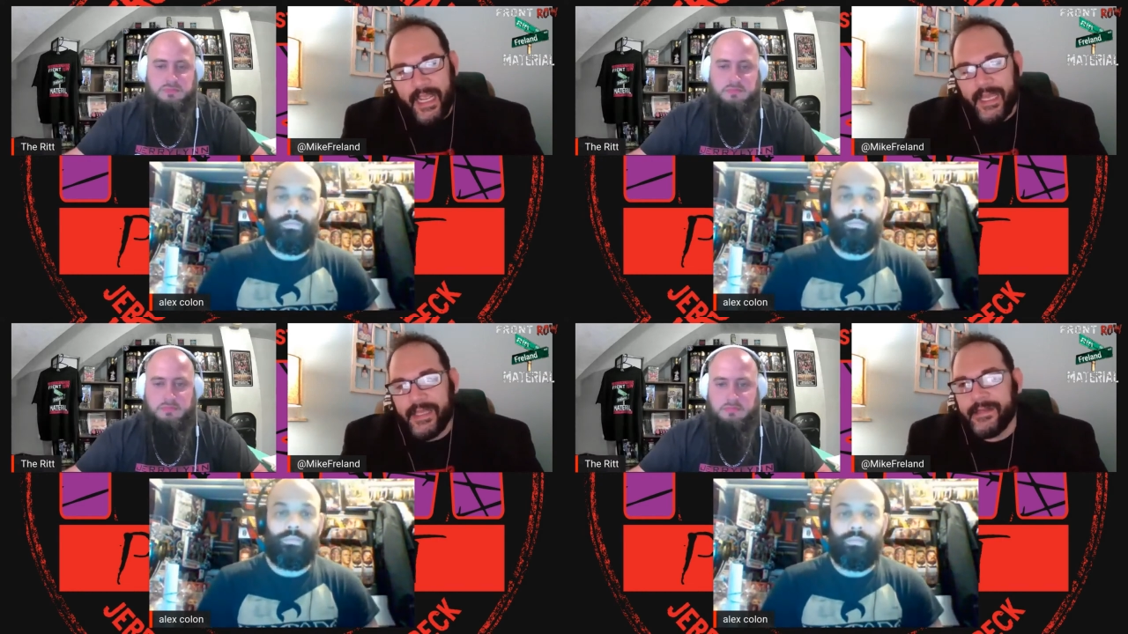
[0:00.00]

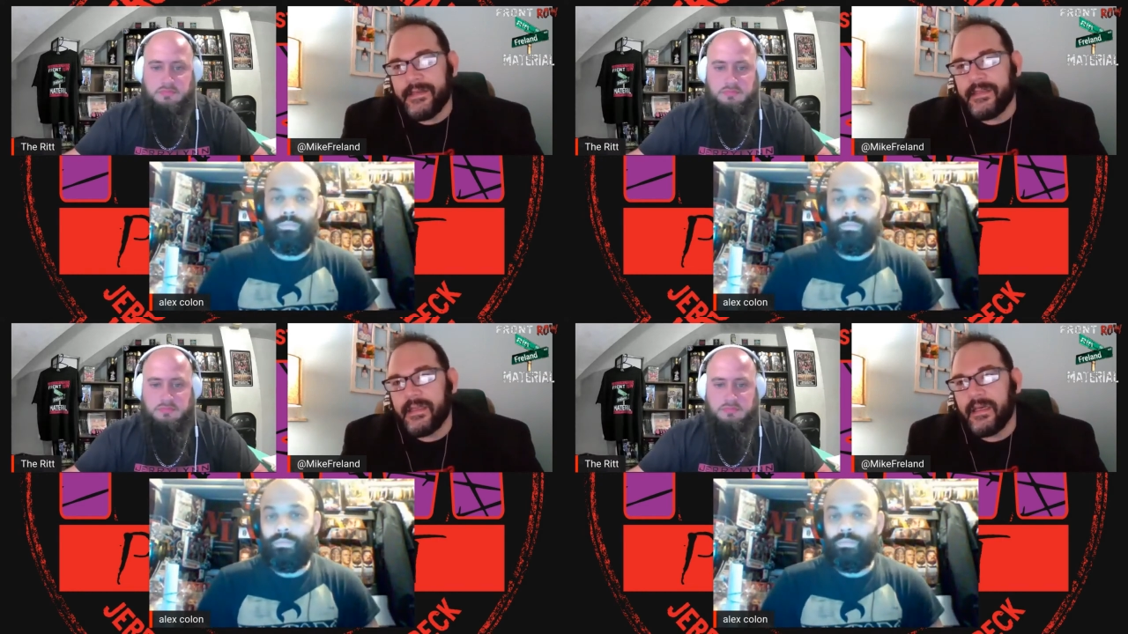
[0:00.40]

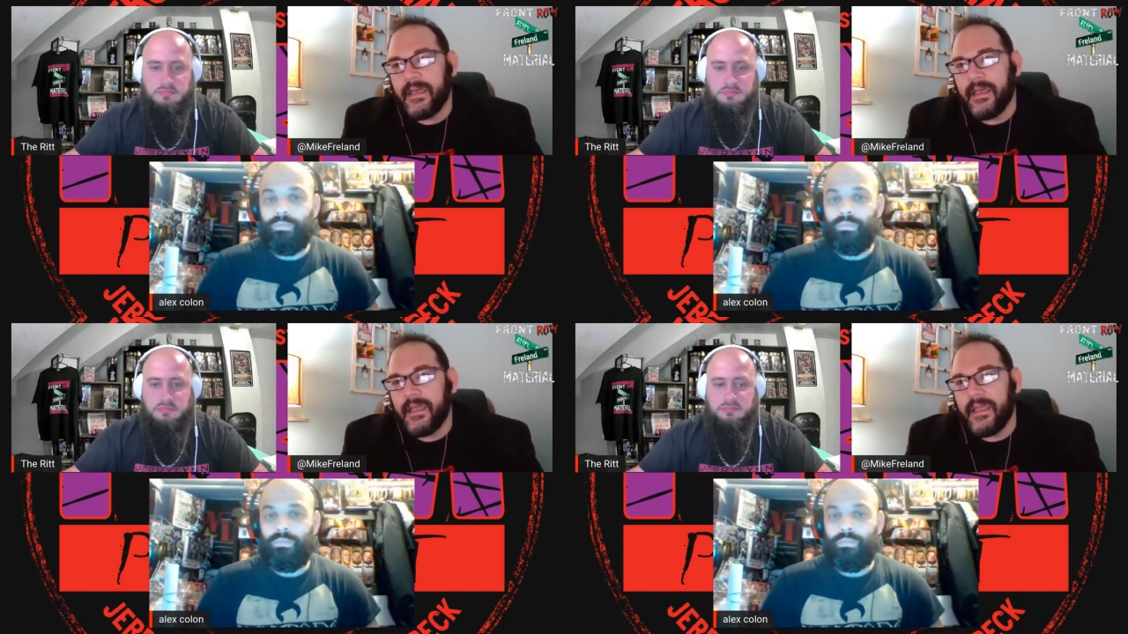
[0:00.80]
Speaker 1: and
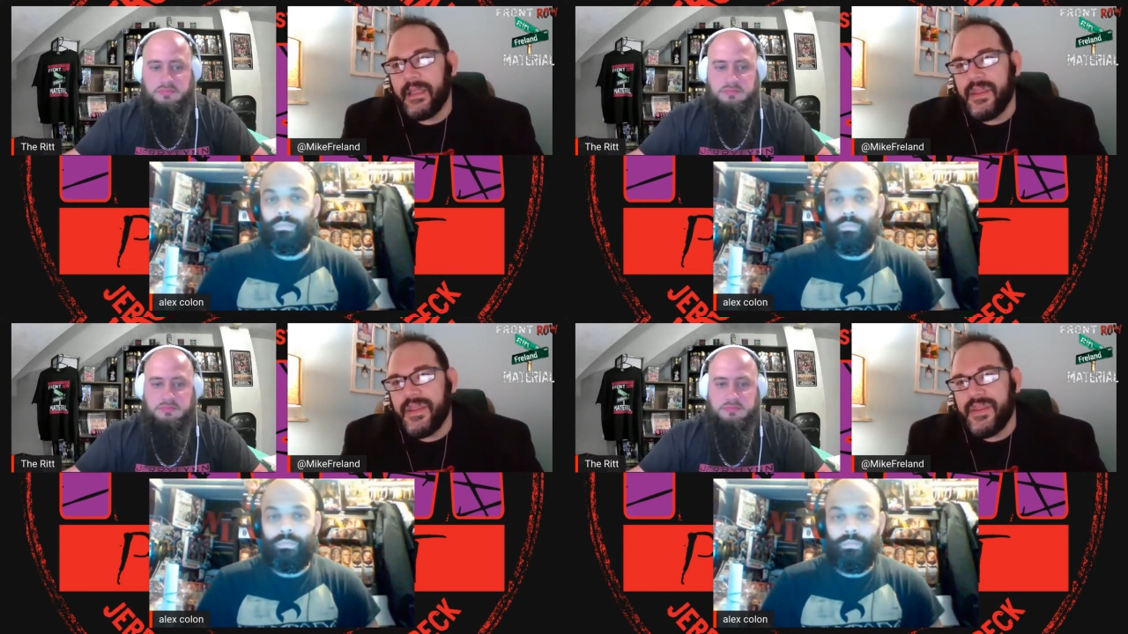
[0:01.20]

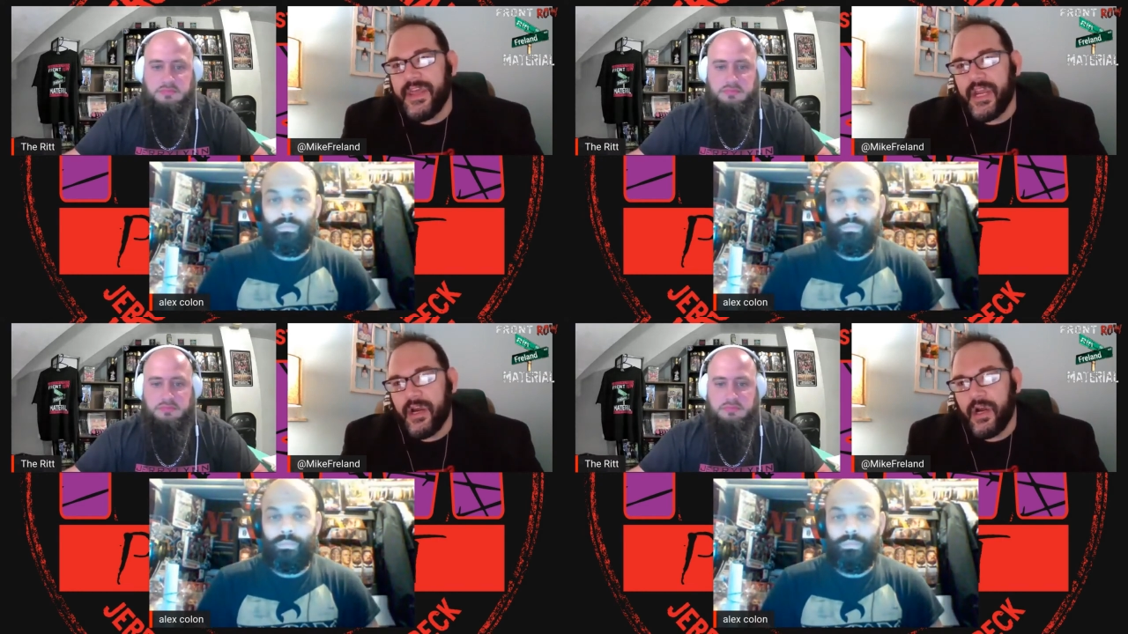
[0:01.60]

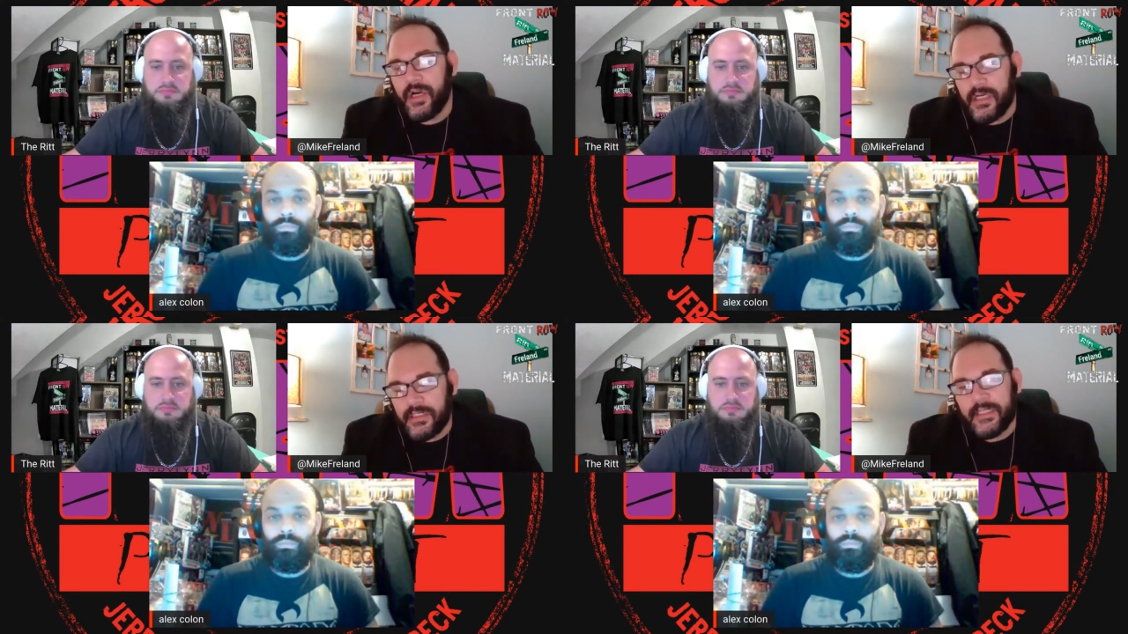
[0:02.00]
there
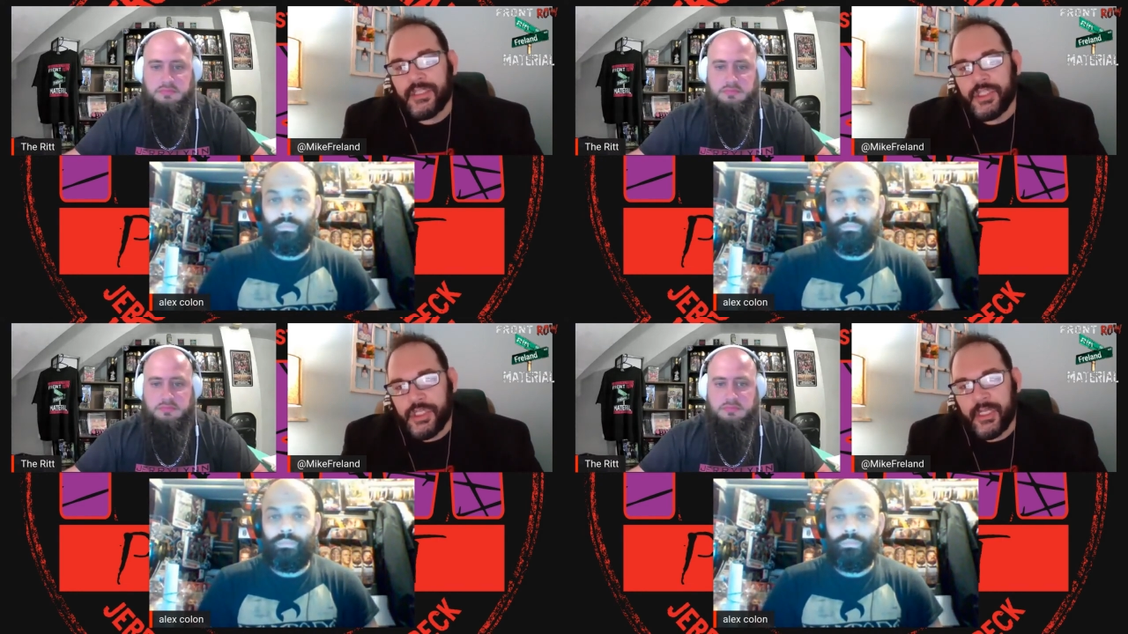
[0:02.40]
are
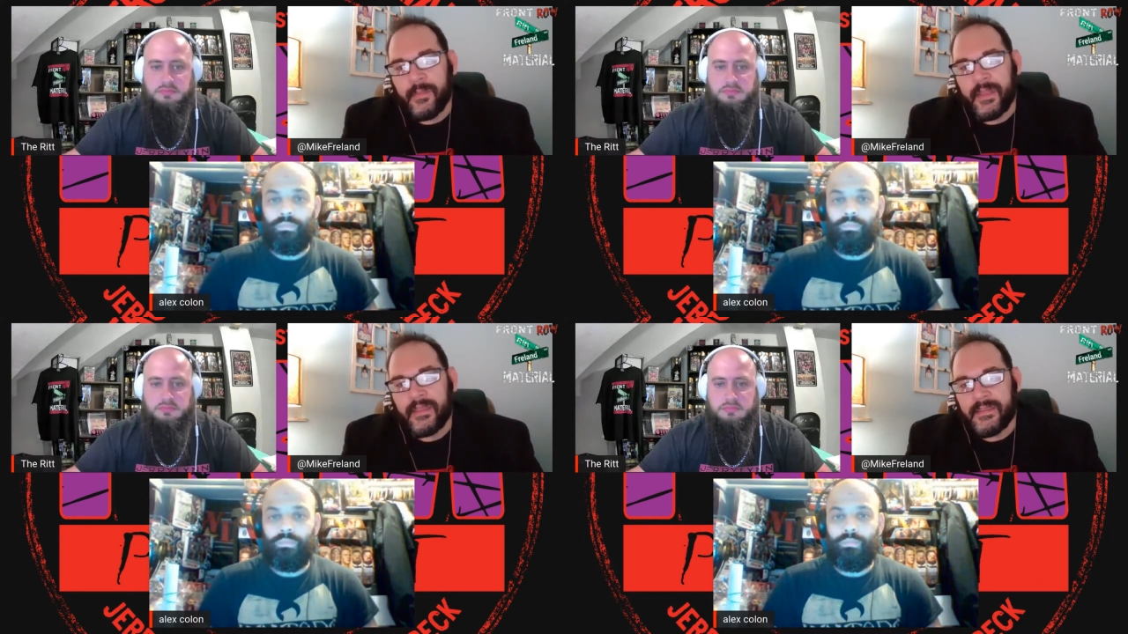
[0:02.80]

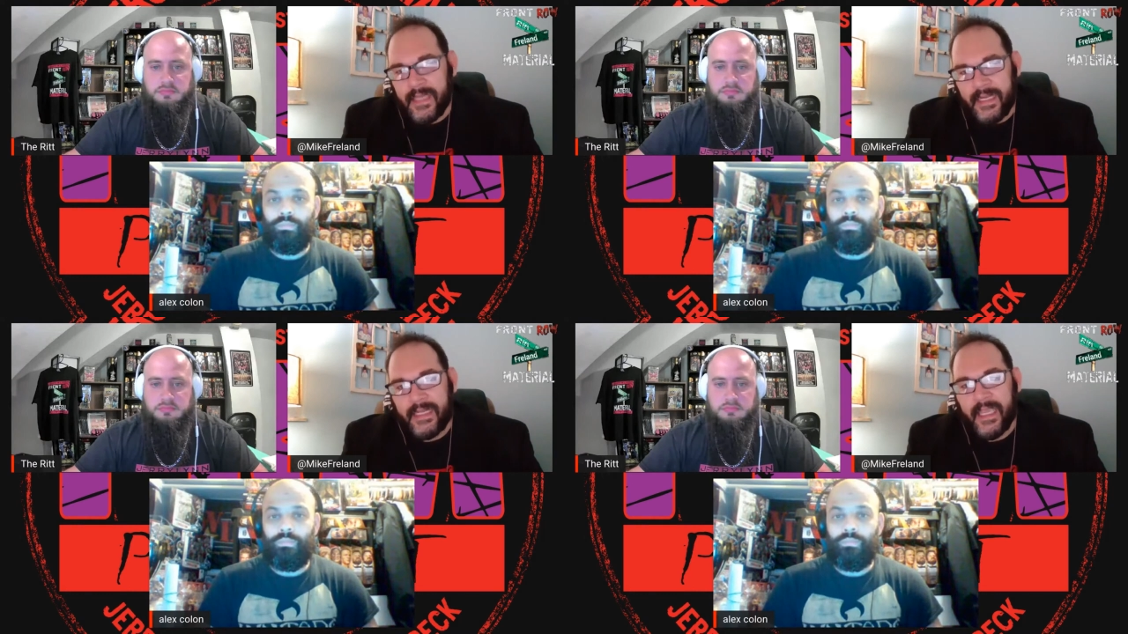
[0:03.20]
legitimate
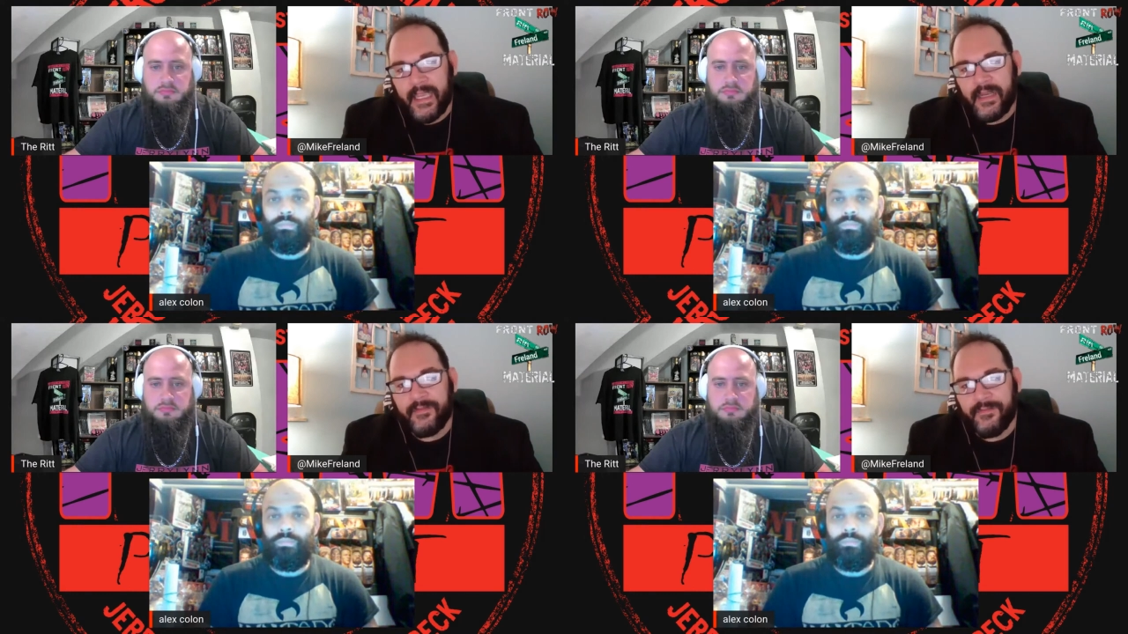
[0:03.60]

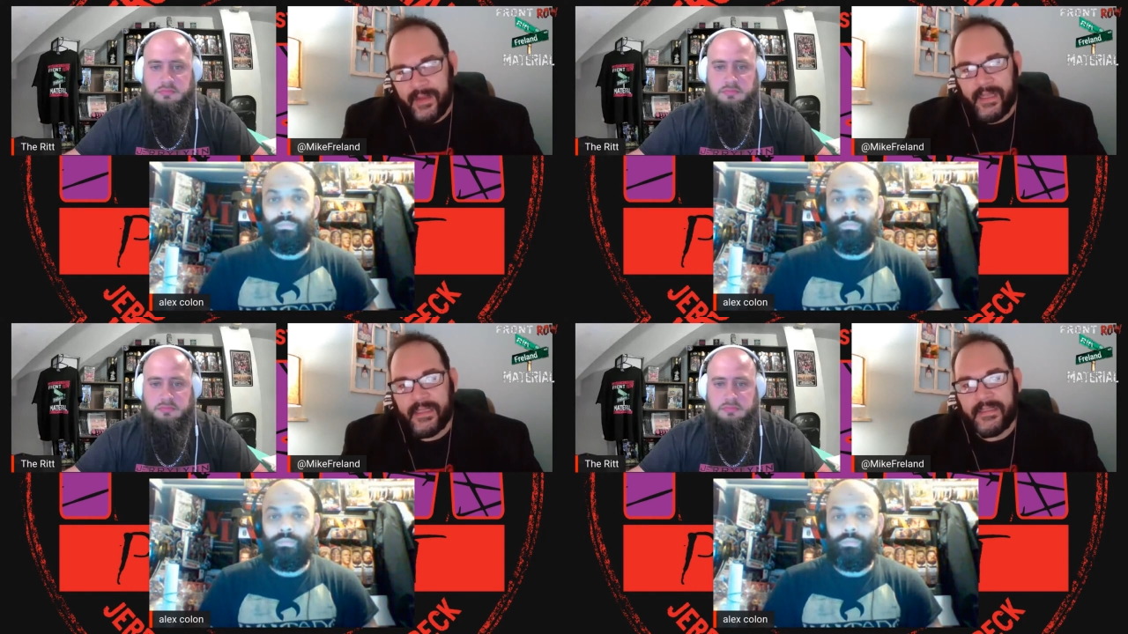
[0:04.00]
dedicated
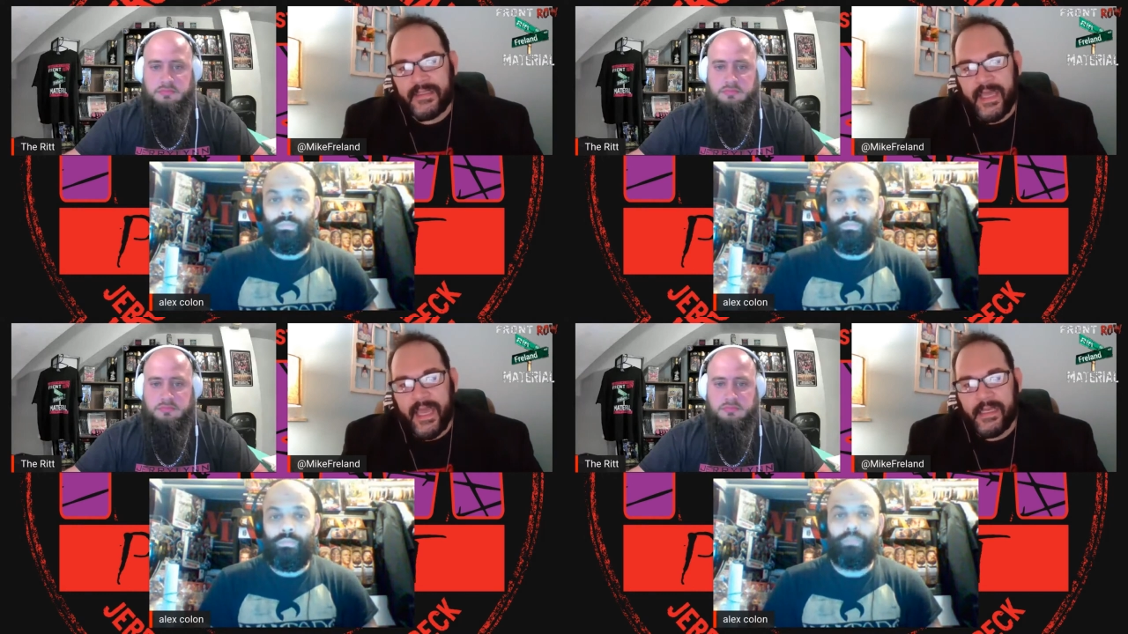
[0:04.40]

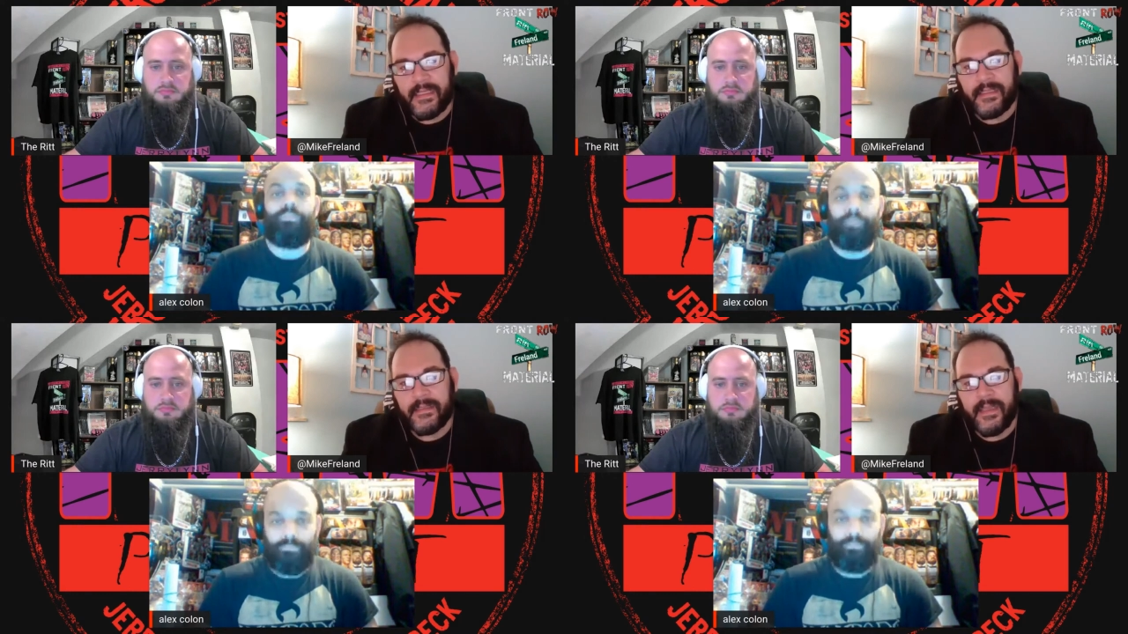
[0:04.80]
fans that